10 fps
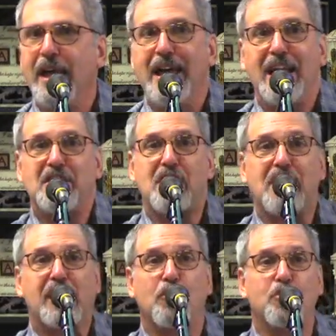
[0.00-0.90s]
It sounds
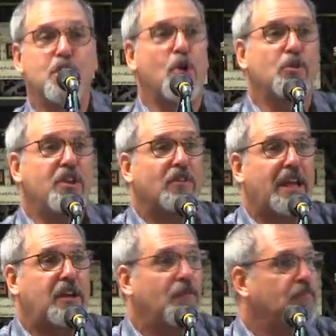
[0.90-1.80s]
like,
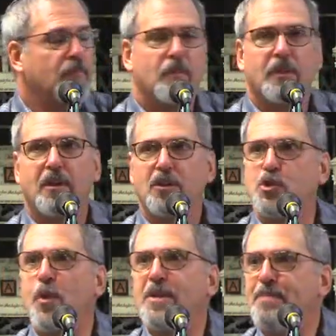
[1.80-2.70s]
like
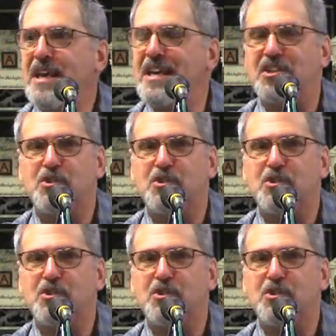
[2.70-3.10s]
Twin Peaks.